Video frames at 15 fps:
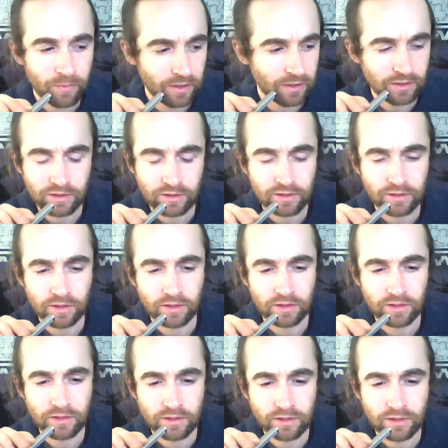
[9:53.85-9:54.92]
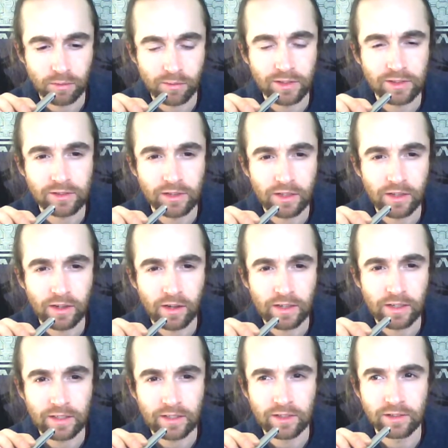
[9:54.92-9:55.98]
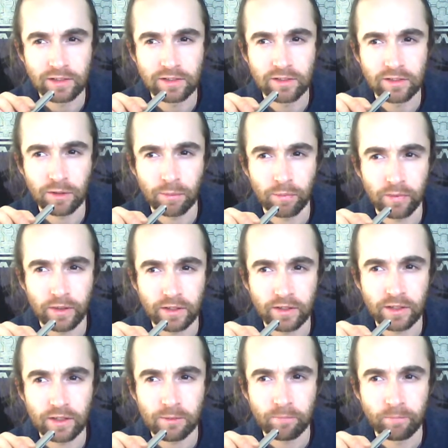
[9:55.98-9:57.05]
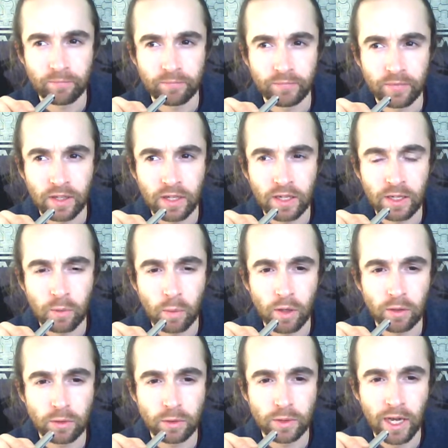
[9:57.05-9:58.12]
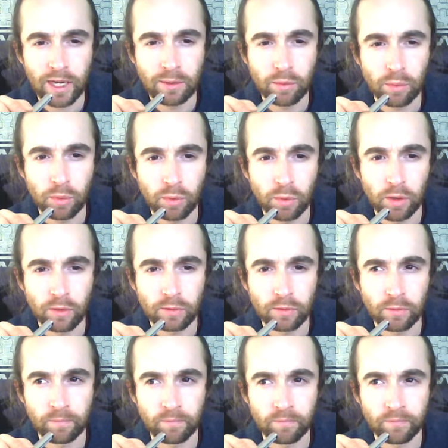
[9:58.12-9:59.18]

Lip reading: And this is not something said lightly, this is something that we are all capable of.